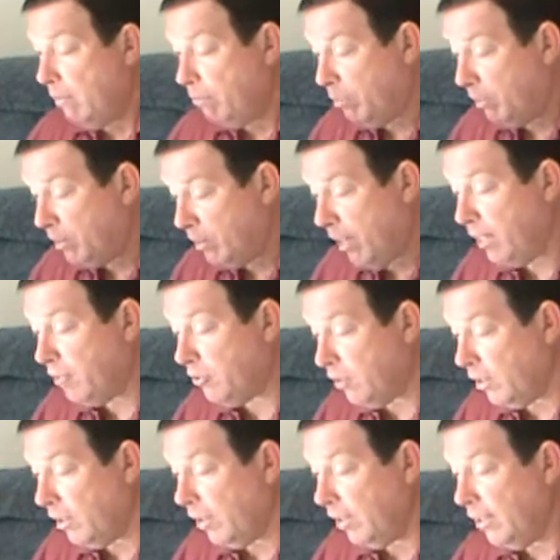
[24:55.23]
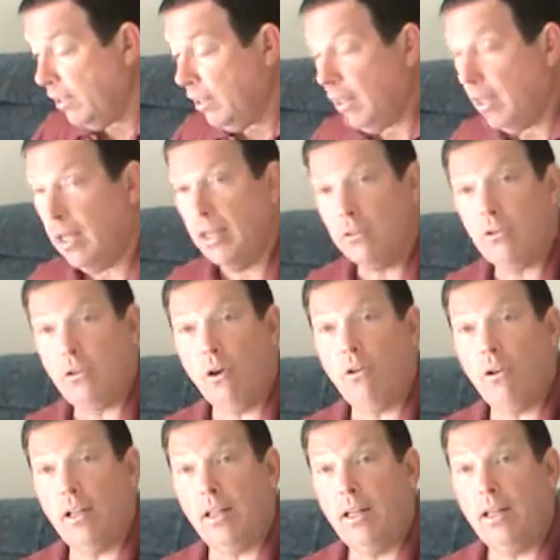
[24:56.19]
potentially,
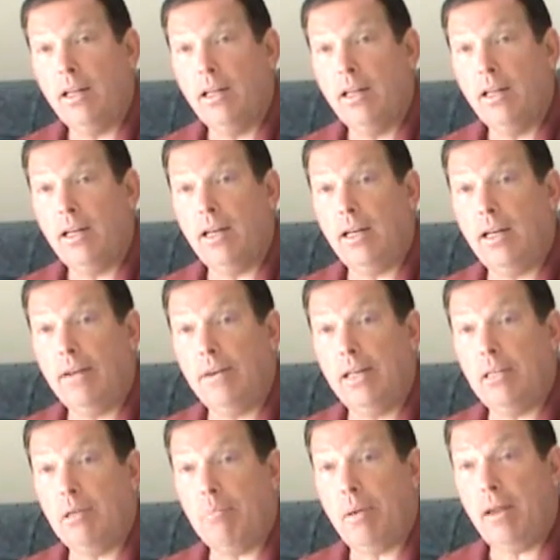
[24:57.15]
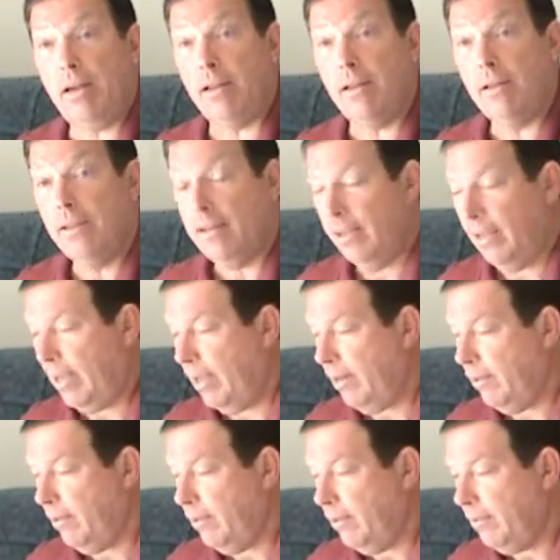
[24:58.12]
totally independent.
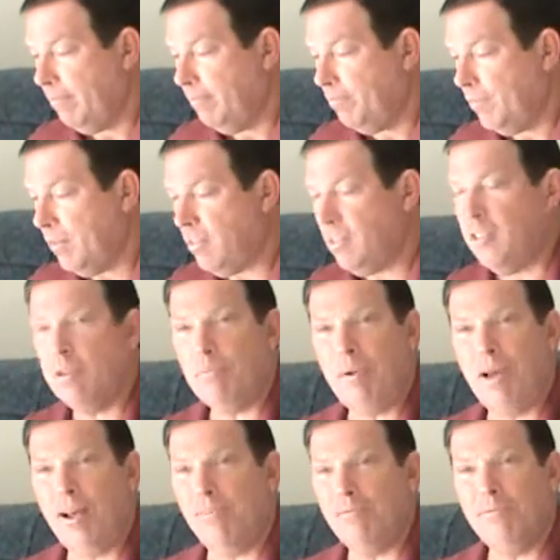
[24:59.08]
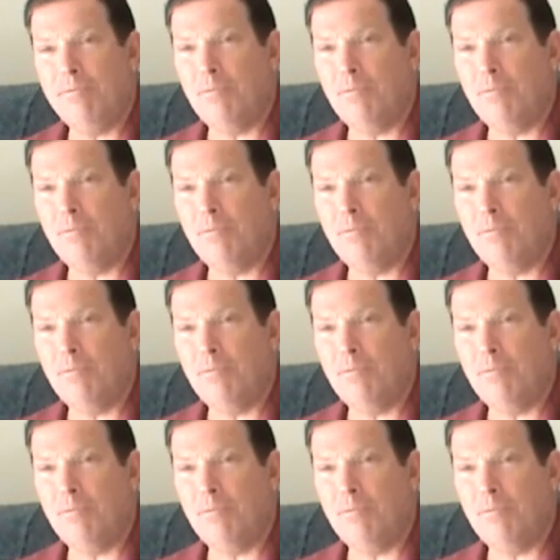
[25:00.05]
And this is about